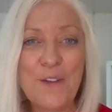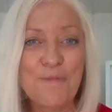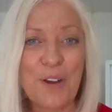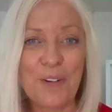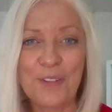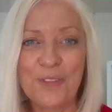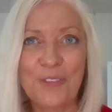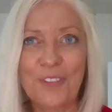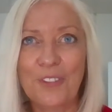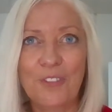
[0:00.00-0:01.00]
But
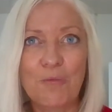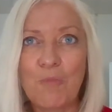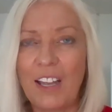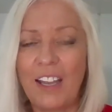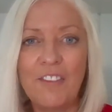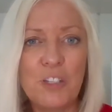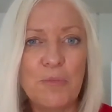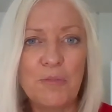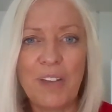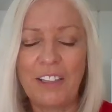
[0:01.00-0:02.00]
my
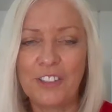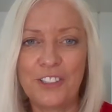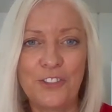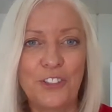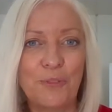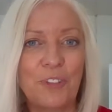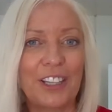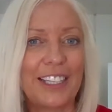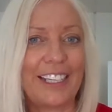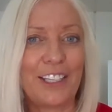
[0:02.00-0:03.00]
irritable bowel syndrome
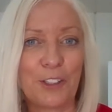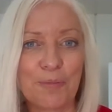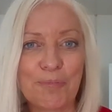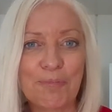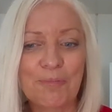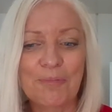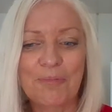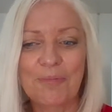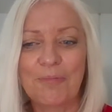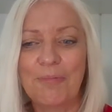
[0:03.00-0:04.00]
cleared up.
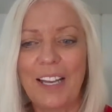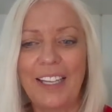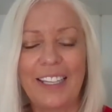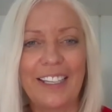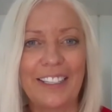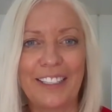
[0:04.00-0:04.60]
My,